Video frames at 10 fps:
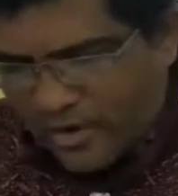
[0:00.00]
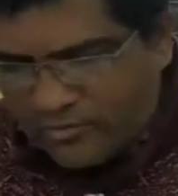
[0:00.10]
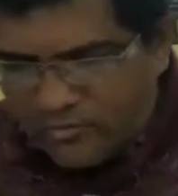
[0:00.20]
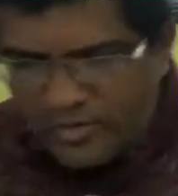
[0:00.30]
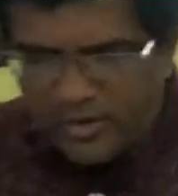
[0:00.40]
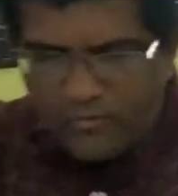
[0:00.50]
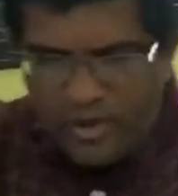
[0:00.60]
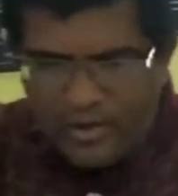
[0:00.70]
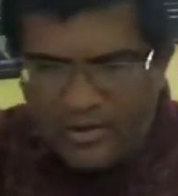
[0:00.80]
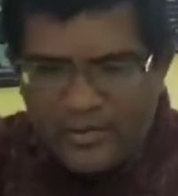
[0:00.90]
have to take
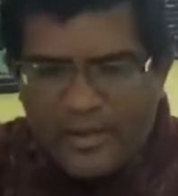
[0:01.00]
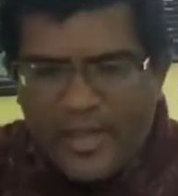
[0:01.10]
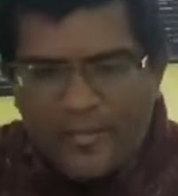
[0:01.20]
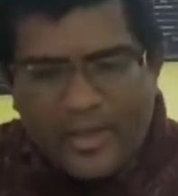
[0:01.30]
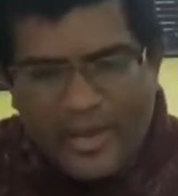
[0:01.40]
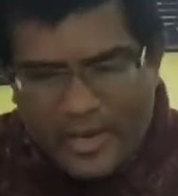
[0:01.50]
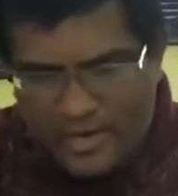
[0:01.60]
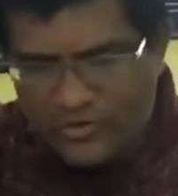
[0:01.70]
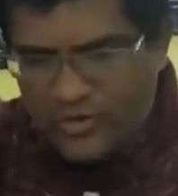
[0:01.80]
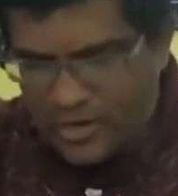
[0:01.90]
1 ml
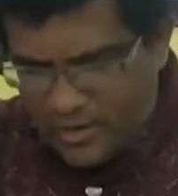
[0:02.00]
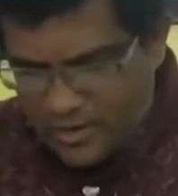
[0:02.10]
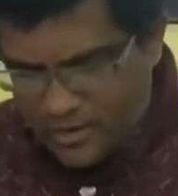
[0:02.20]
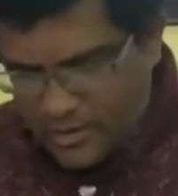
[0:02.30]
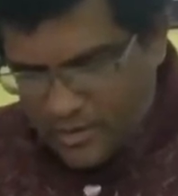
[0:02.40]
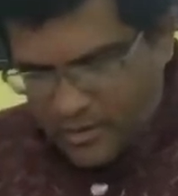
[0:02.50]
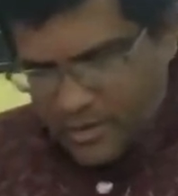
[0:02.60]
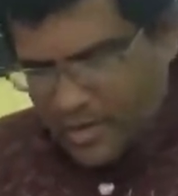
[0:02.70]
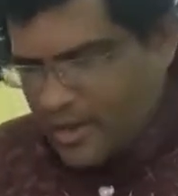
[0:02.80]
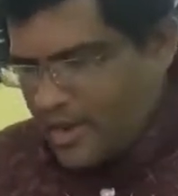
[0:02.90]
NaCl.
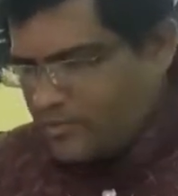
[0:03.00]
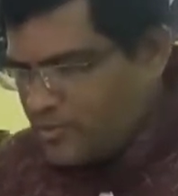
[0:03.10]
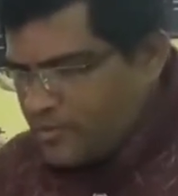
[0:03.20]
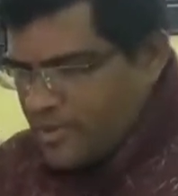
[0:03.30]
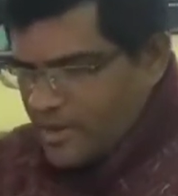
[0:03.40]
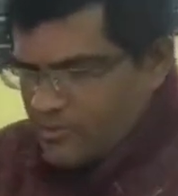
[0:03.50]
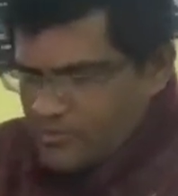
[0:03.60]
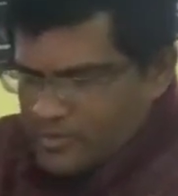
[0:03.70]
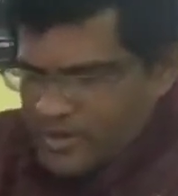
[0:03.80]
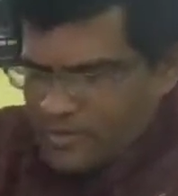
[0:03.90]
Here also we have
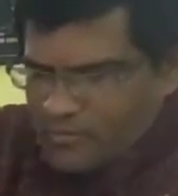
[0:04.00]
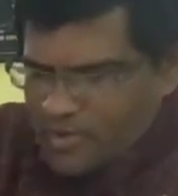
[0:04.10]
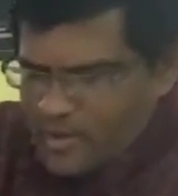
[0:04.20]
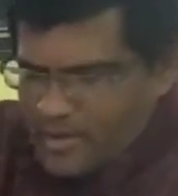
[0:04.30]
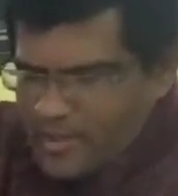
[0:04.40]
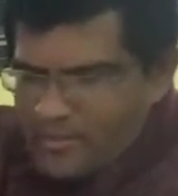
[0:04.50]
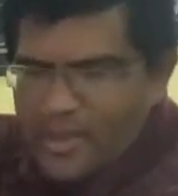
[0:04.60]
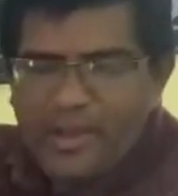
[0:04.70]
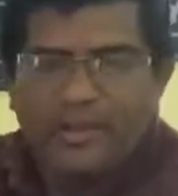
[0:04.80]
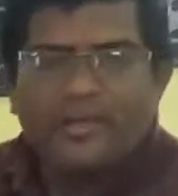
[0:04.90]
to take 1
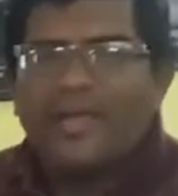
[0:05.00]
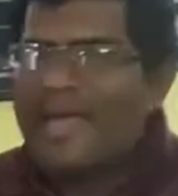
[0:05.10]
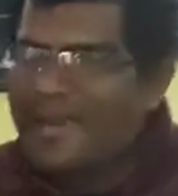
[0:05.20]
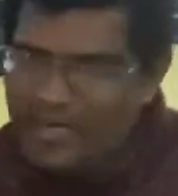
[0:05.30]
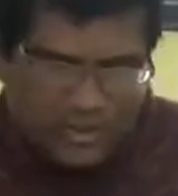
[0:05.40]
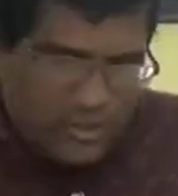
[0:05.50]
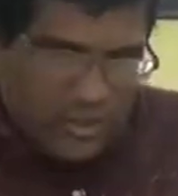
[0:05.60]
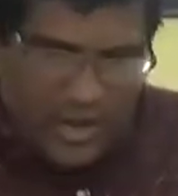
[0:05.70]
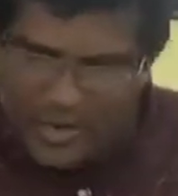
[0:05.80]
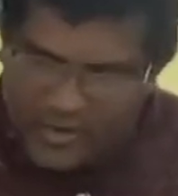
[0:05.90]
ml NaCl.
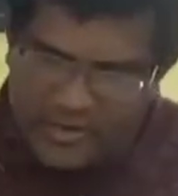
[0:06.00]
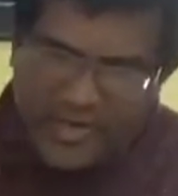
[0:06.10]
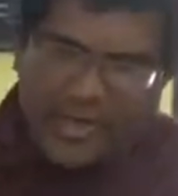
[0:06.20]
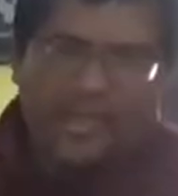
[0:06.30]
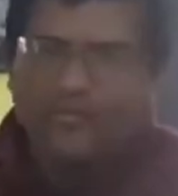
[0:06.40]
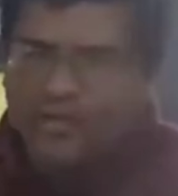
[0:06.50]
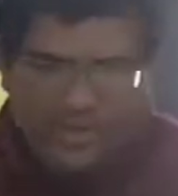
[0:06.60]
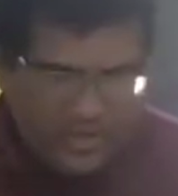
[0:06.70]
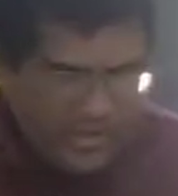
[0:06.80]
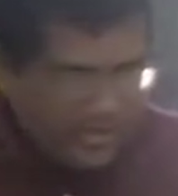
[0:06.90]
Already I have taken.